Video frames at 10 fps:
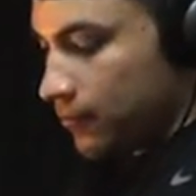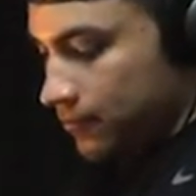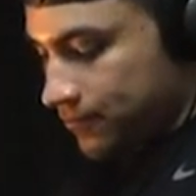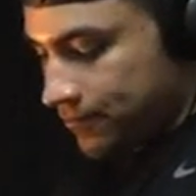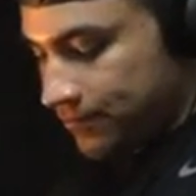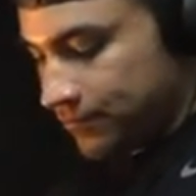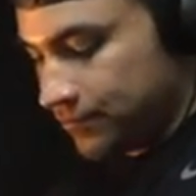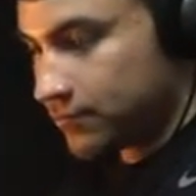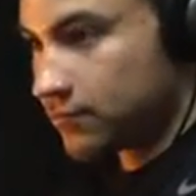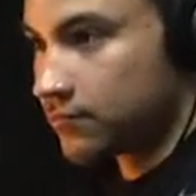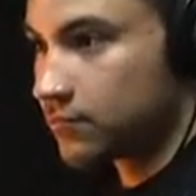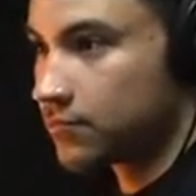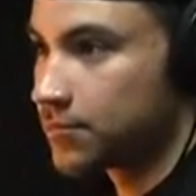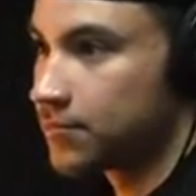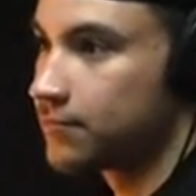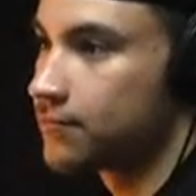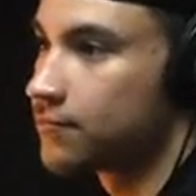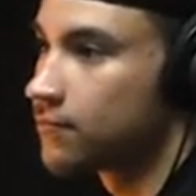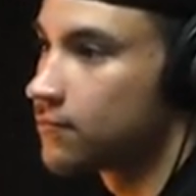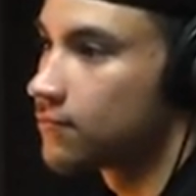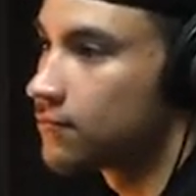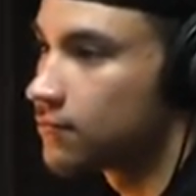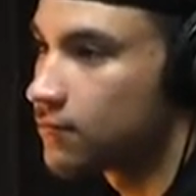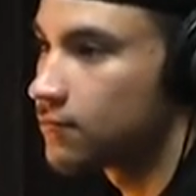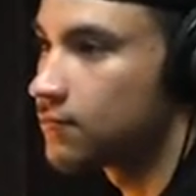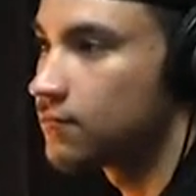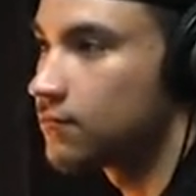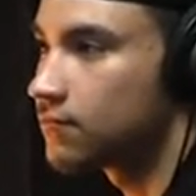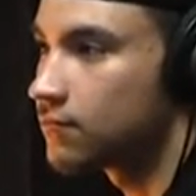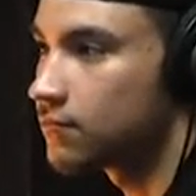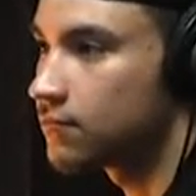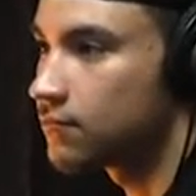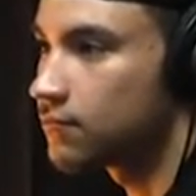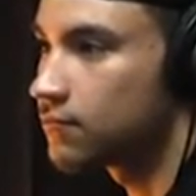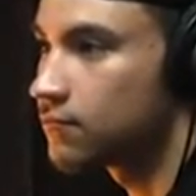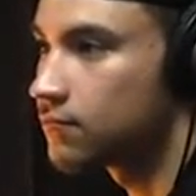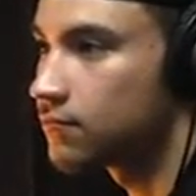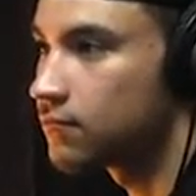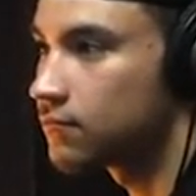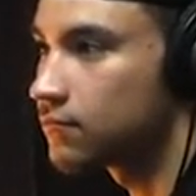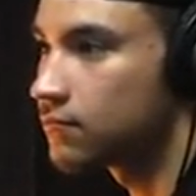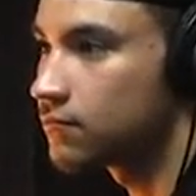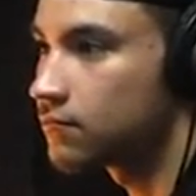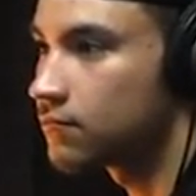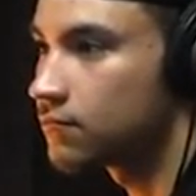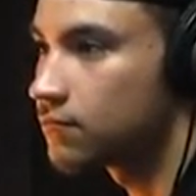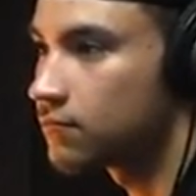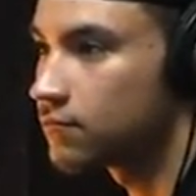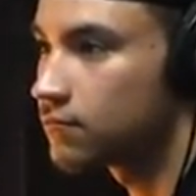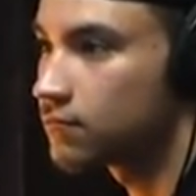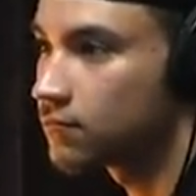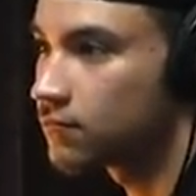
The person shown says nothing.